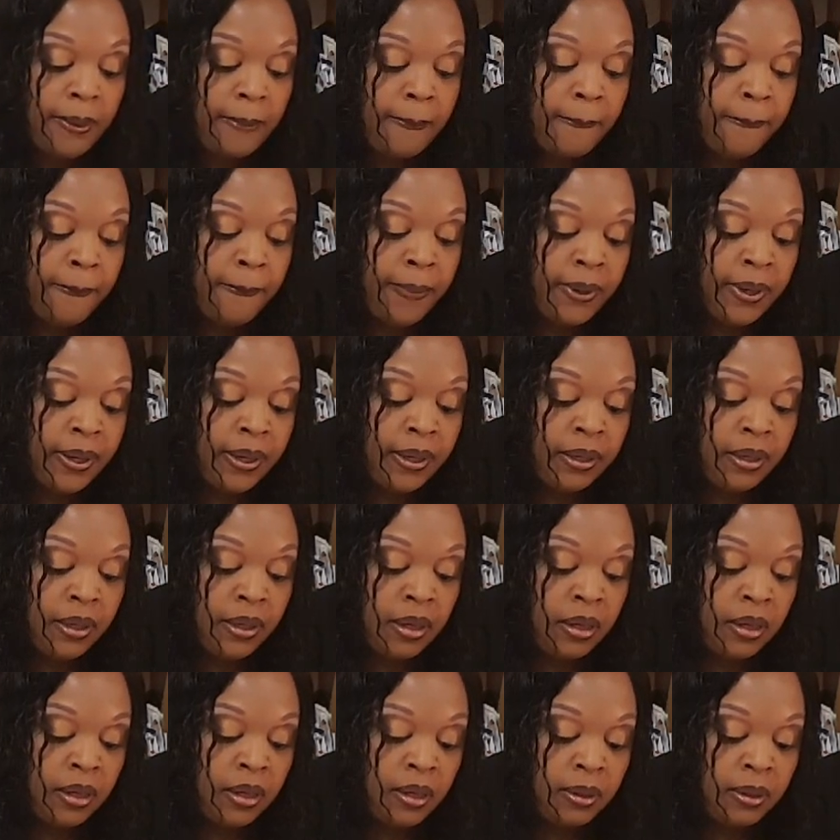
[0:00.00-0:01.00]
but
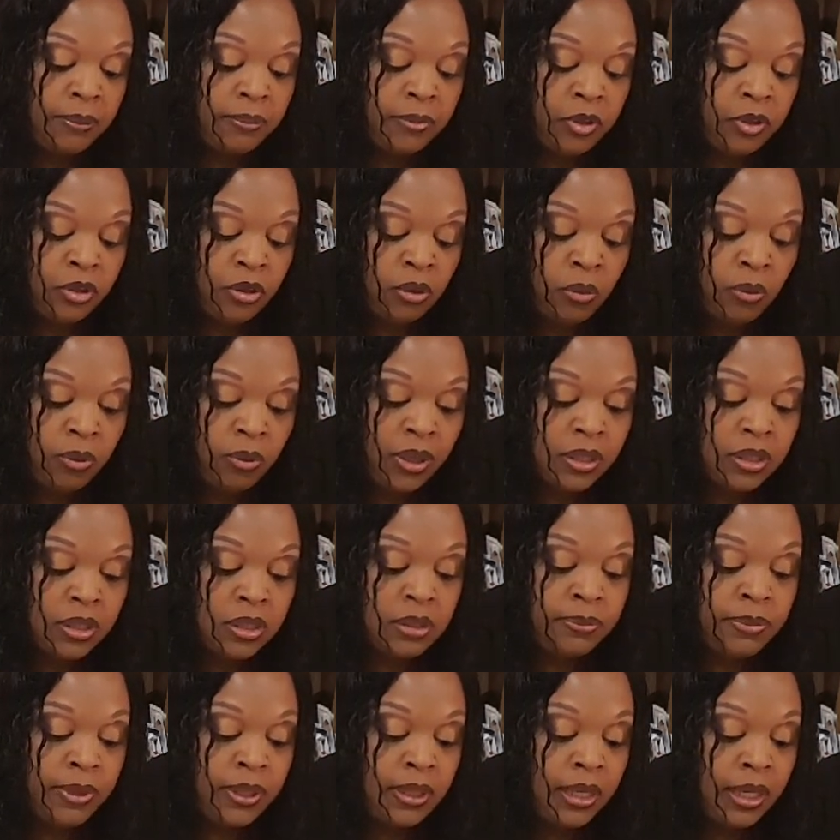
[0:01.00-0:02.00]
you don't want it to
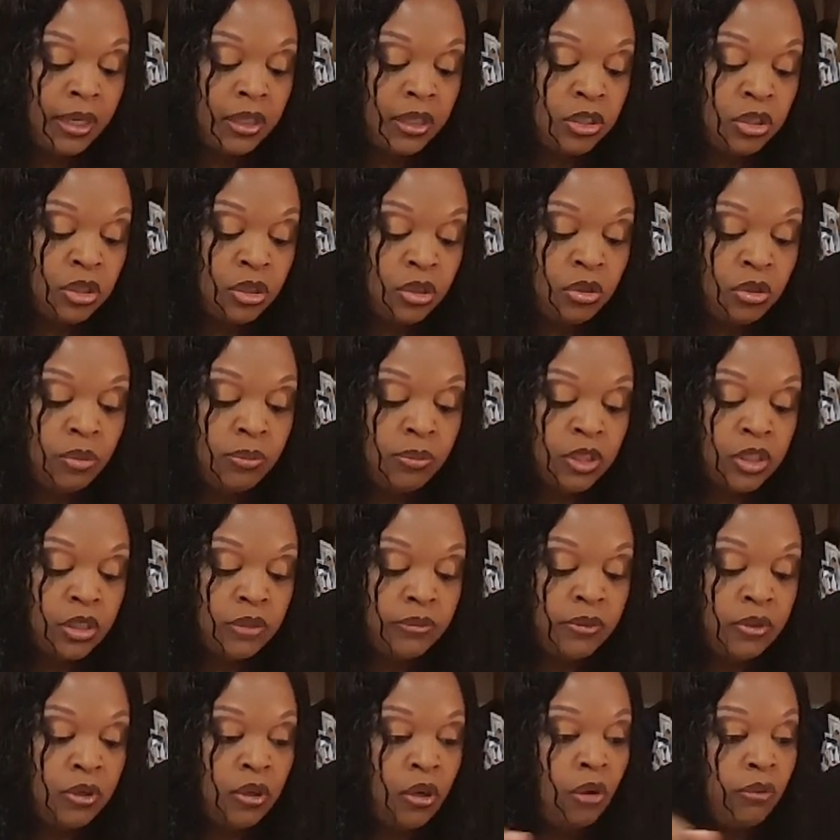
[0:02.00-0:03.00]
be like too much
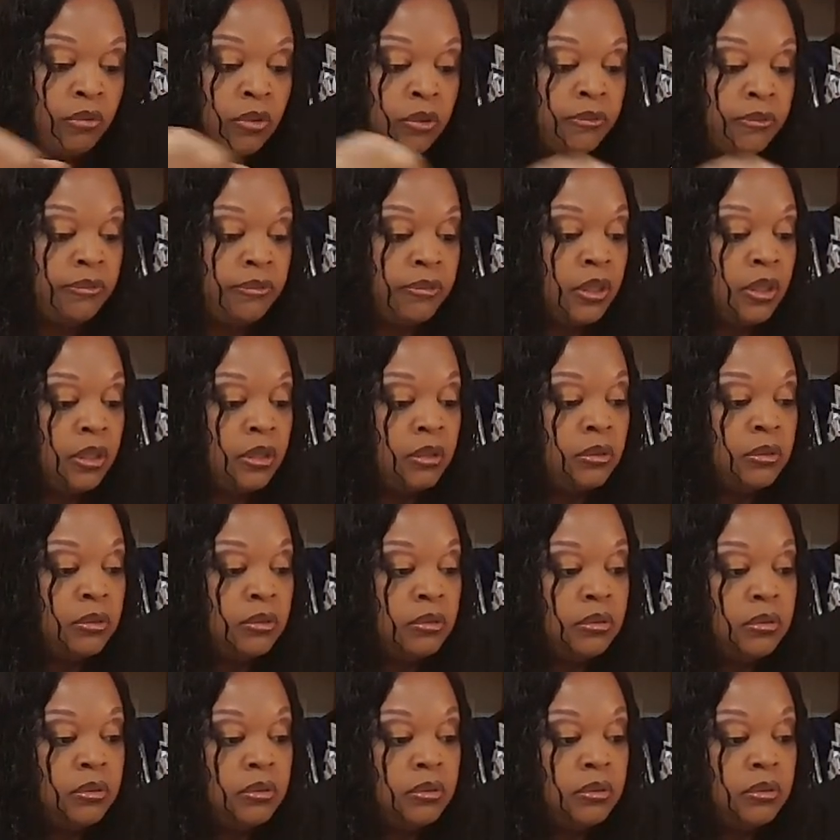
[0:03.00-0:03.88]
of an overflow.